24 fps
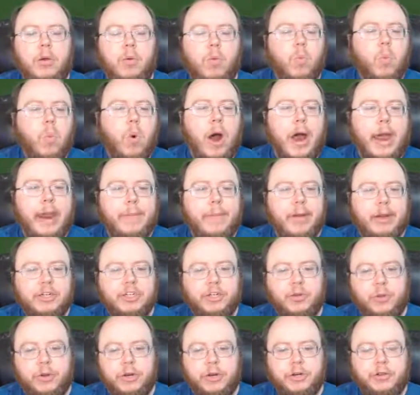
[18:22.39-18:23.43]
Why might
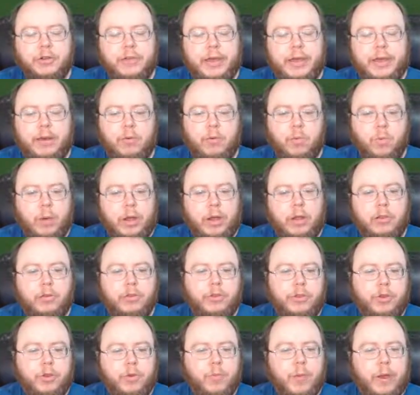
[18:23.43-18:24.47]
you want to do that? Well,
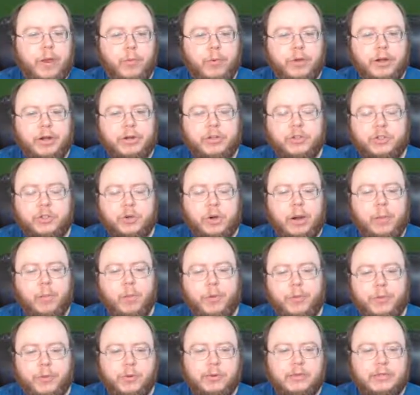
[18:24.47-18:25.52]
you might want to describe
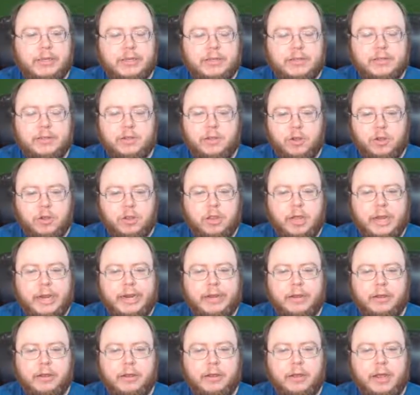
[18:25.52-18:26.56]
what those things look
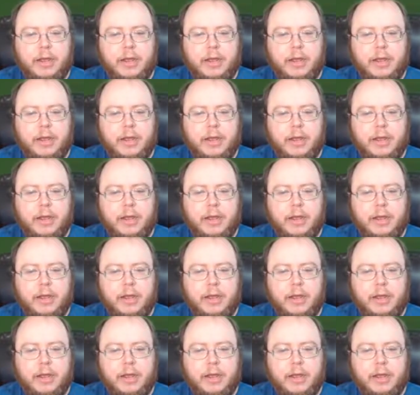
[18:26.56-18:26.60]
like.